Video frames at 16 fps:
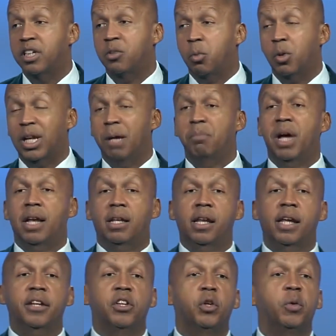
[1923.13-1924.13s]
He said, Well, I'm not
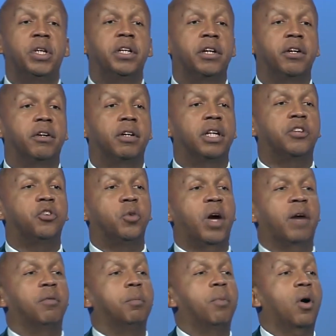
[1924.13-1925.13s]
letting you in here unless you
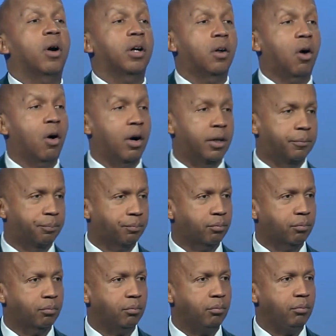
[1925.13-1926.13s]
have a bar card.
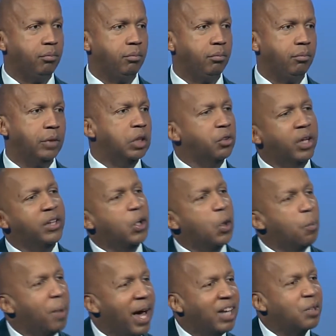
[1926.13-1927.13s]
So I had to
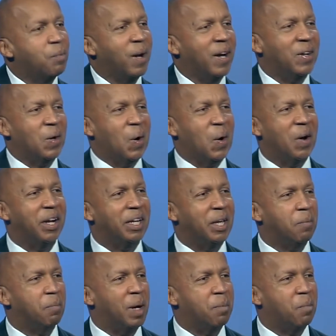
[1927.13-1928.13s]
go back to my car and
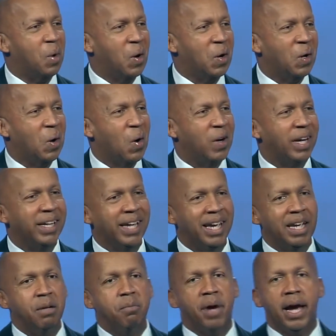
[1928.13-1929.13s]
get my bar card. I
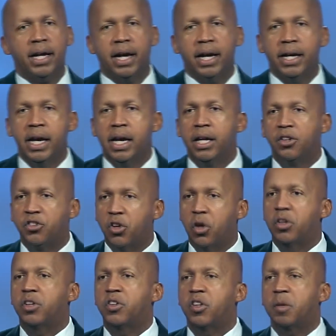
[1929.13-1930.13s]
came back, I
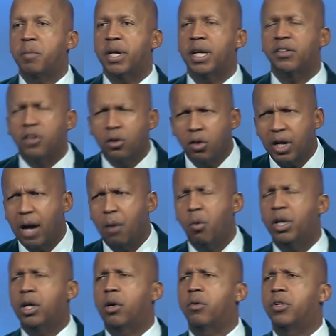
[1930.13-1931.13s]
showed it to the man. I said, Look, I
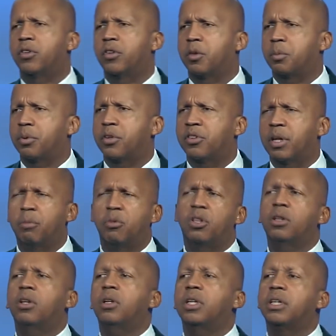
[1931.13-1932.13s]
want to go into the prison. I was
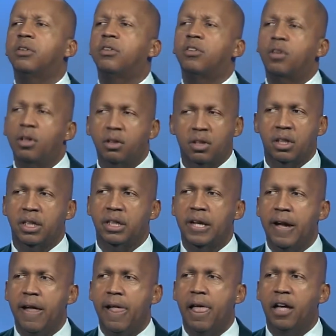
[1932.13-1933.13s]
a little insulted.
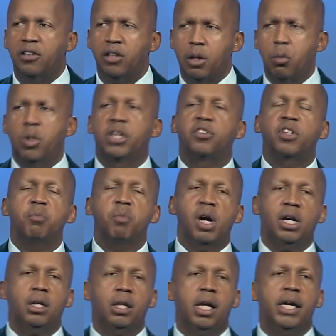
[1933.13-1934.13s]
I said, I want to see
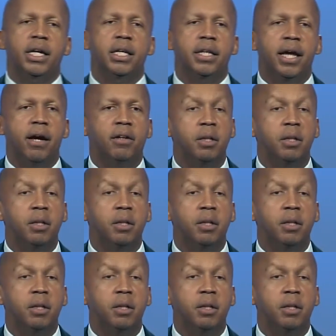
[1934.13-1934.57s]
my client now.